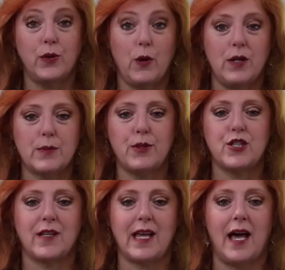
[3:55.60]
So we
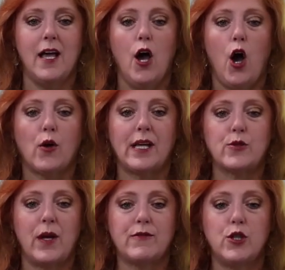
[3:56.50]
always appreciate that.
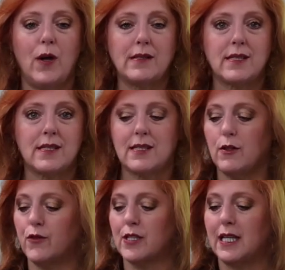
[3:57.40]
Okay, so we have 2
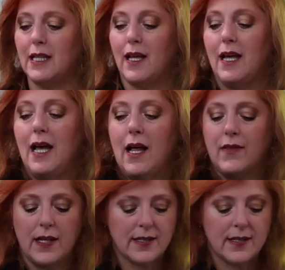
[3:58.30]
ounces of Silver Tequila.